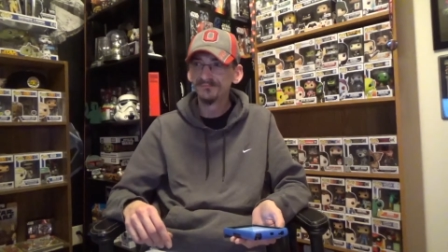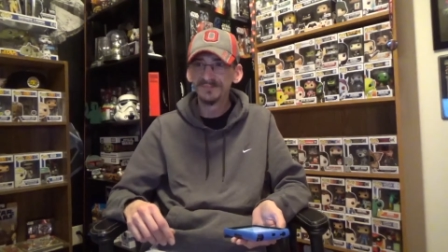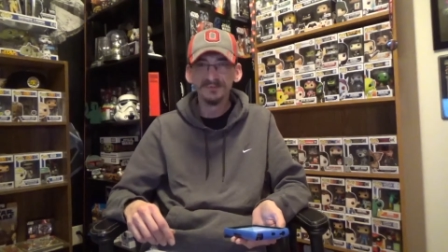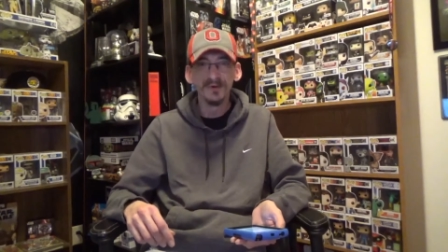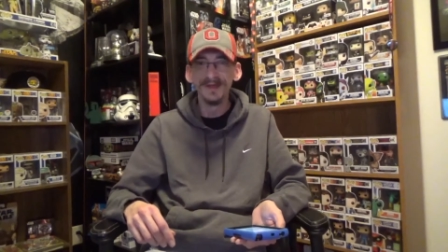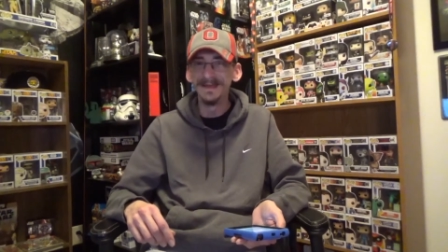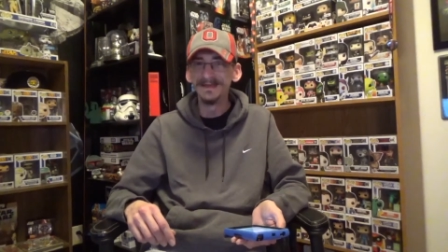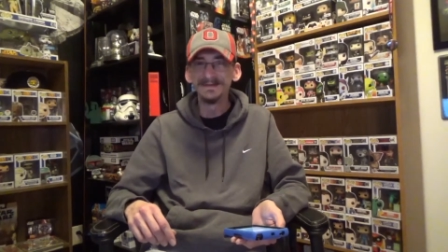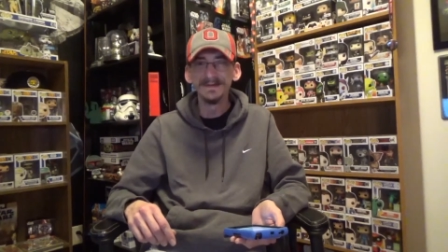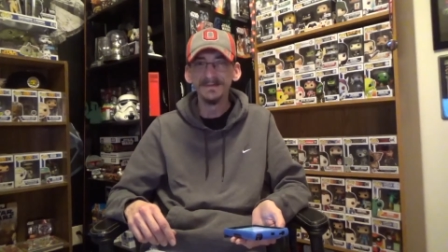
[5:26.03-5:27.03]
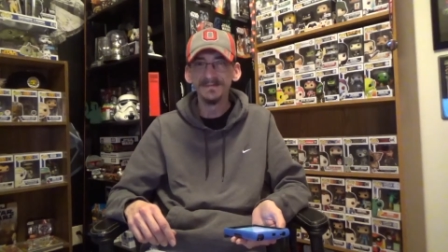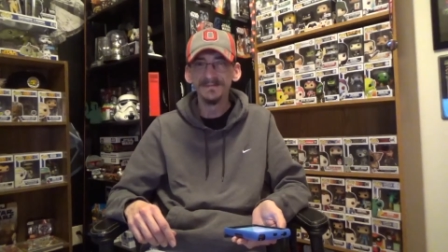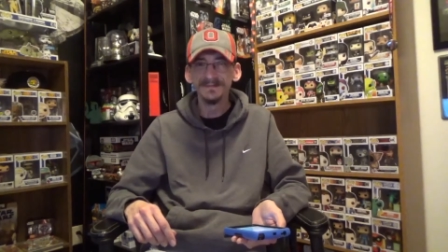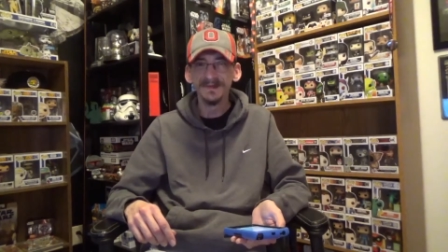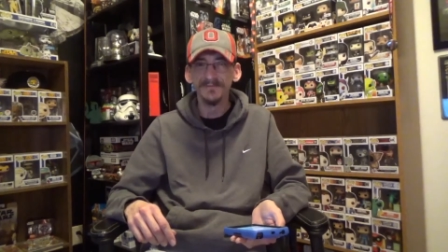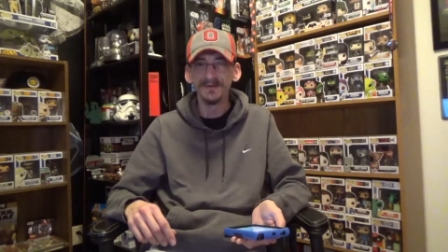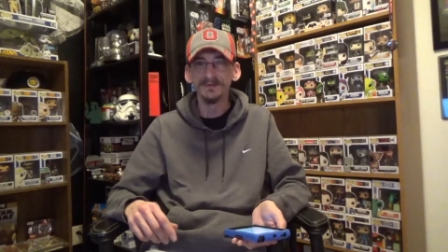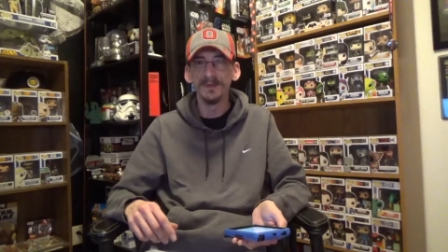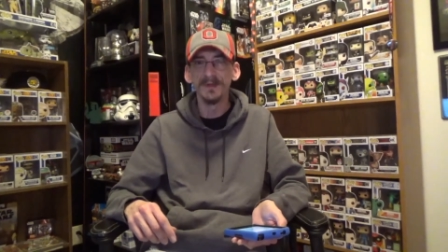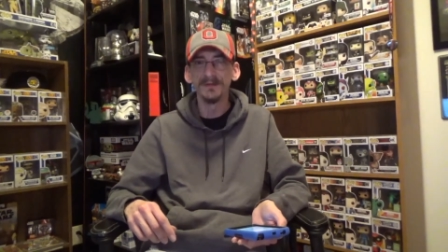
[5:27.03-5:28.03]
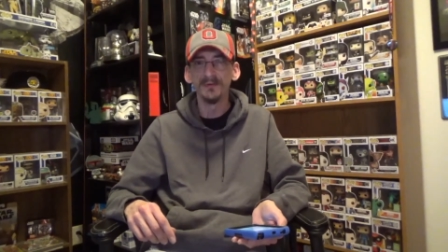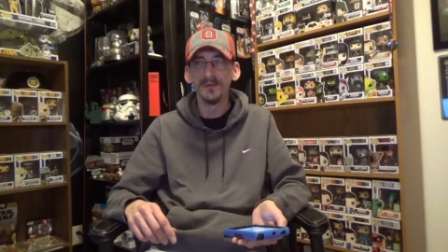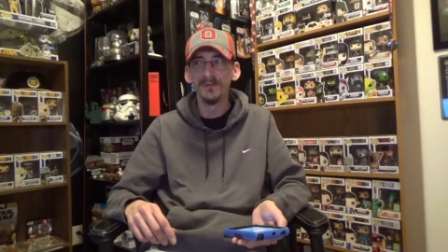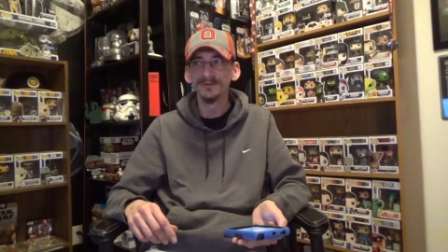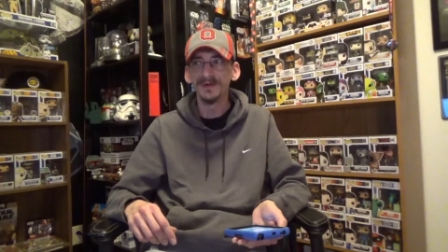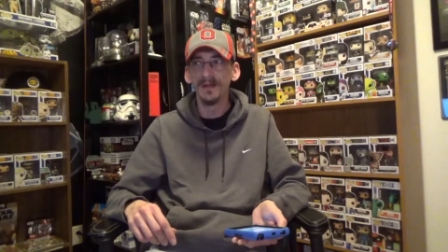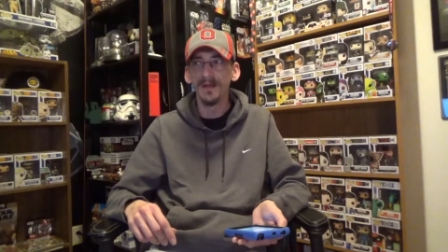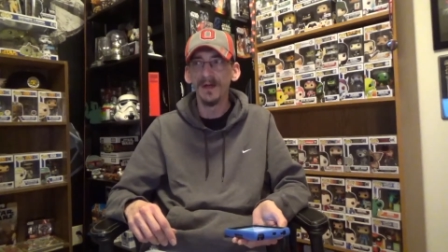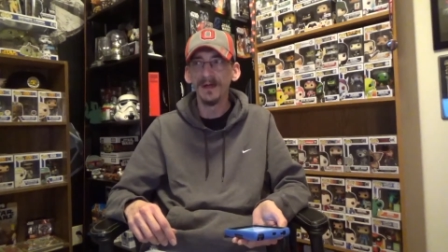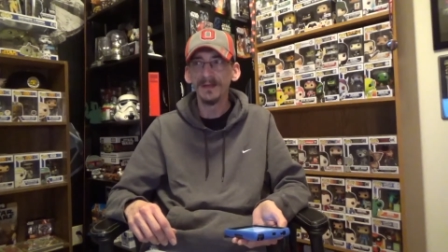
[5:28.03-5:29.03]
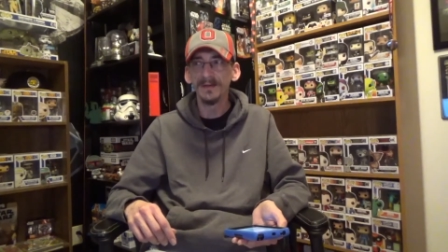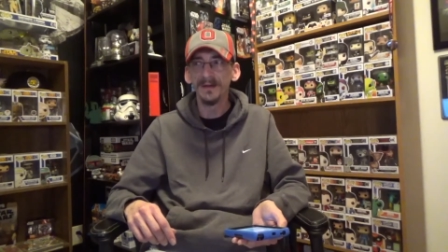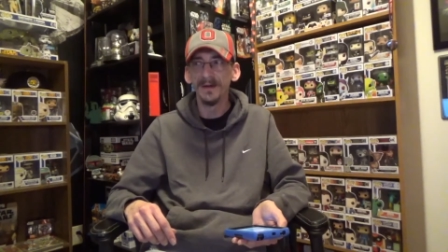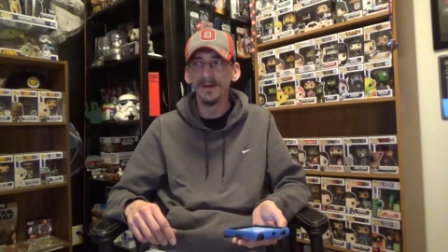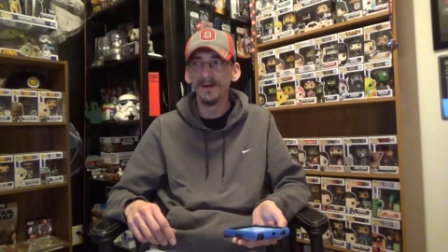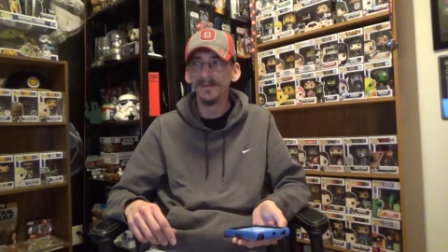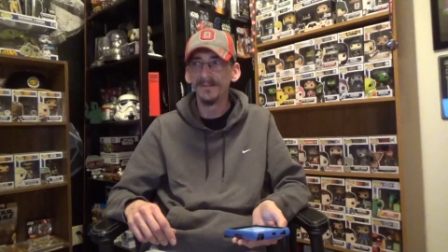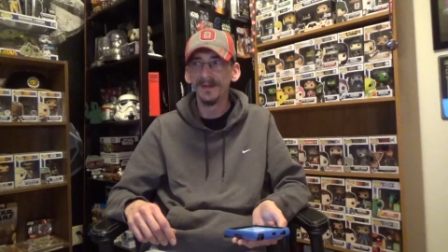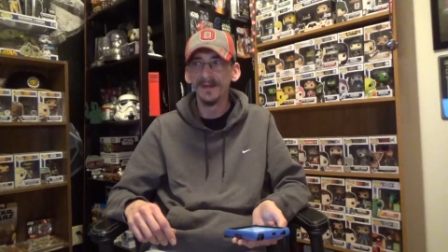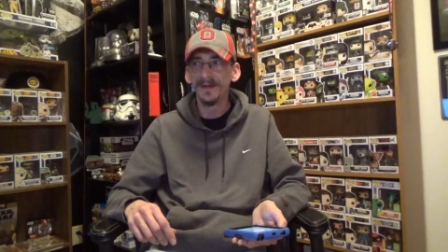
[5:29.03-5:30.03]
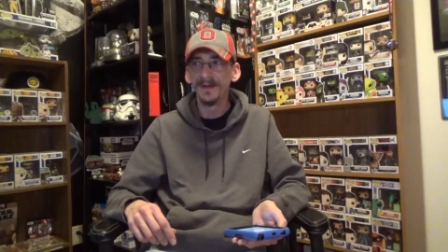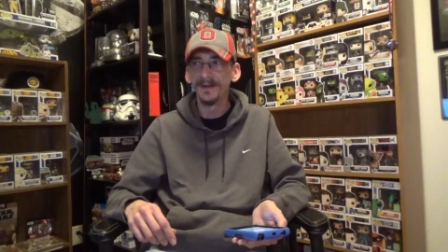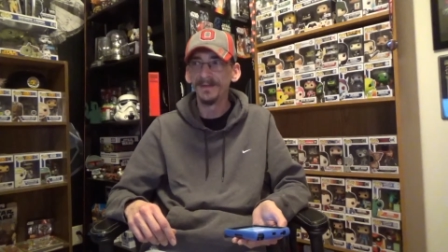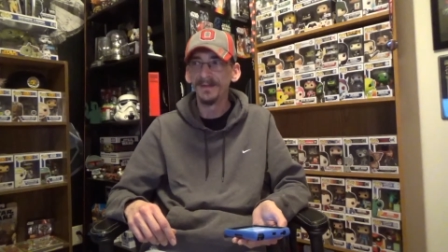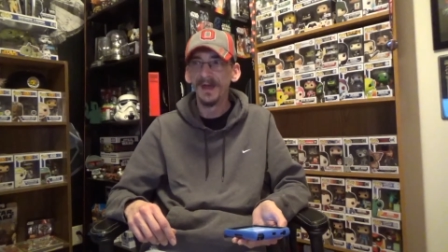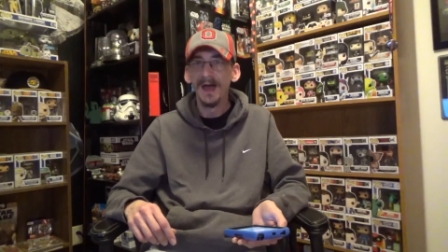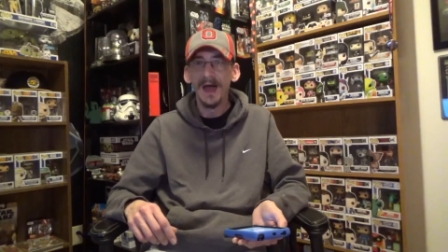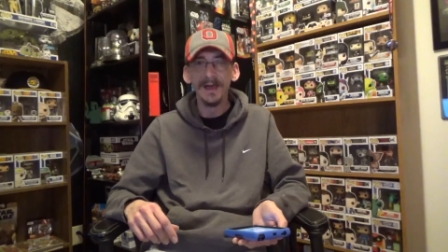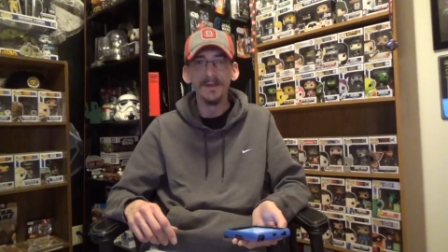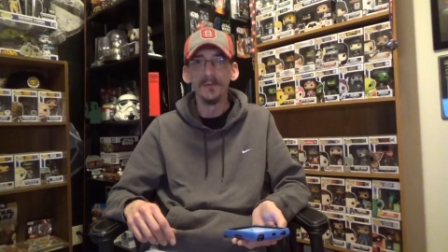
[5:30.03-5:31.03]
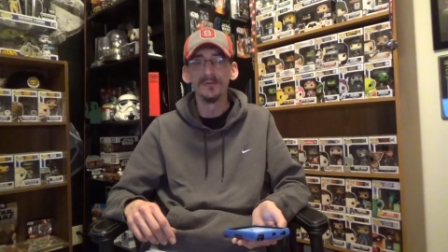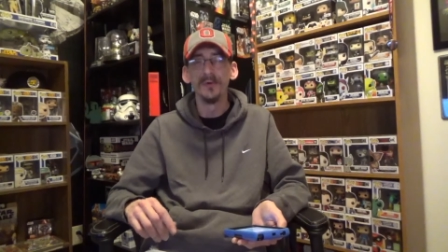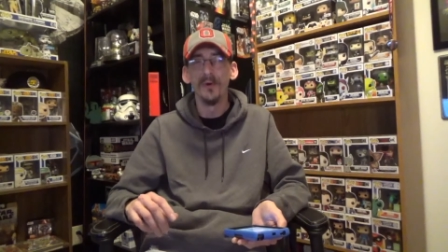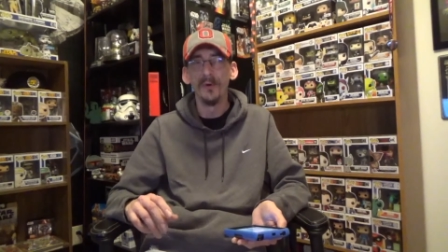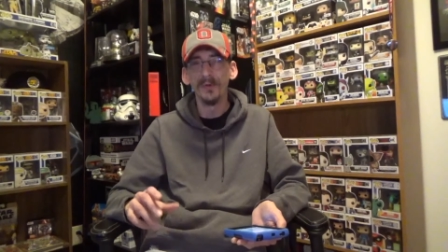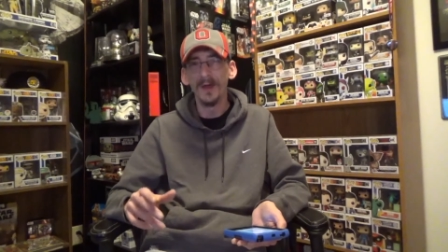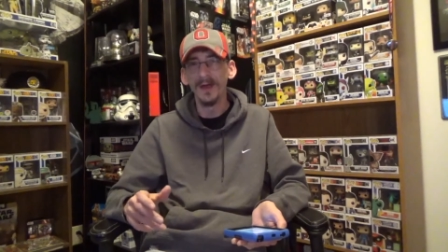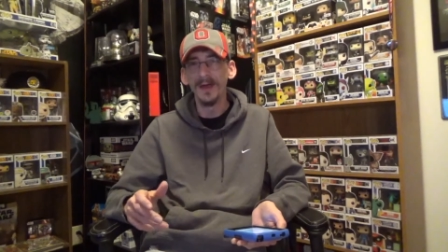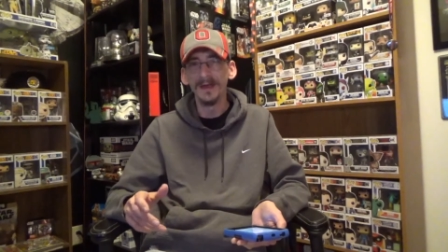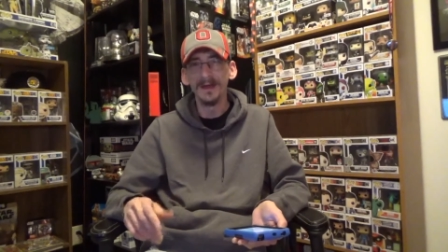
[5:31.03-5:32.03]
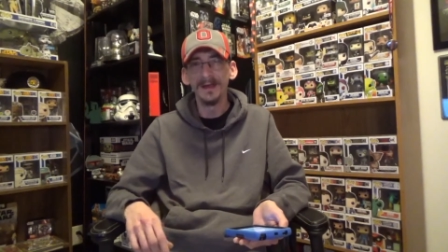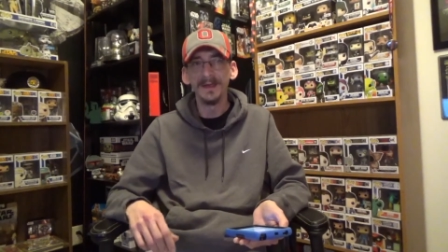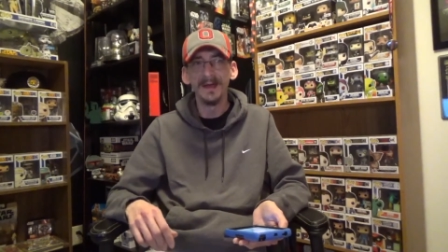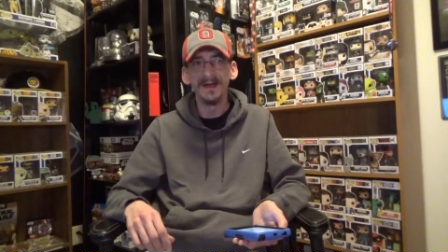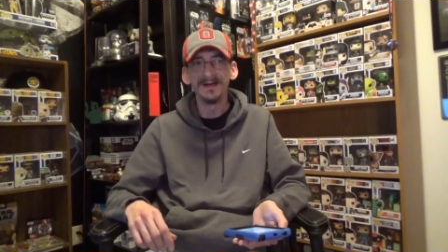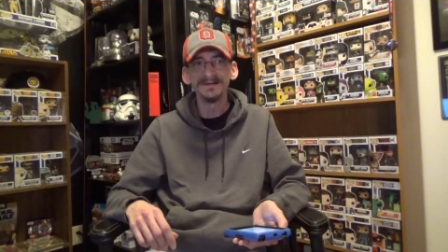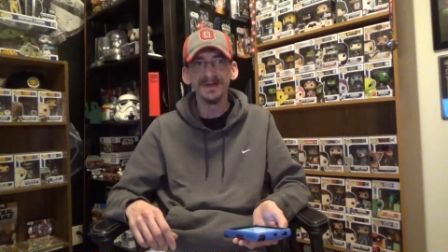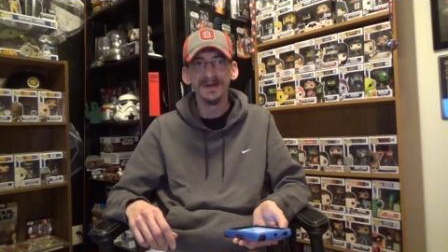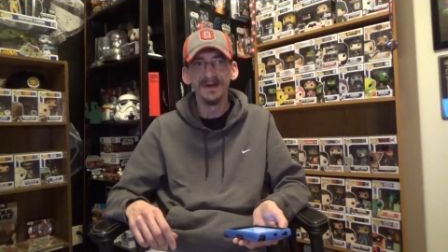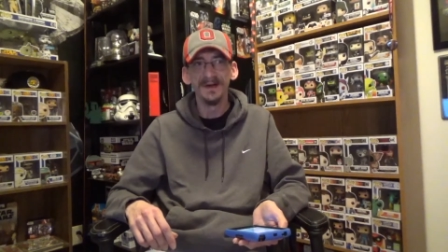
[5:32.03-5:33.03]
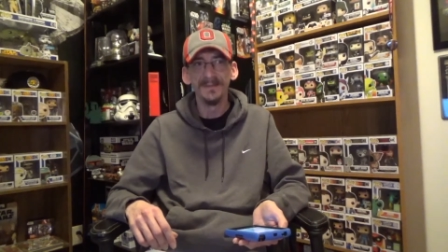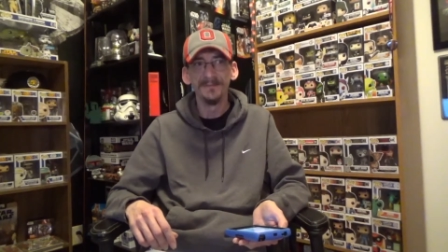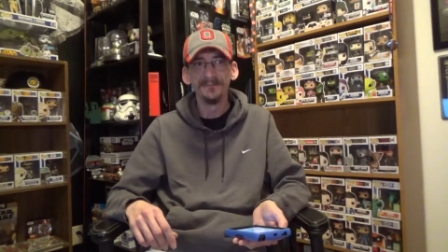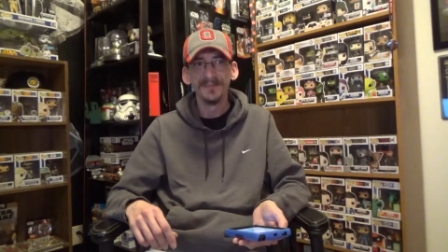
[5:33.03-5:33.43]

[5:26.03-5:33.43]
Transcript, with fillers: it's pretty easy self-explanatory, which I like. Um, and I don't do a whole lot of editing, guys. Um,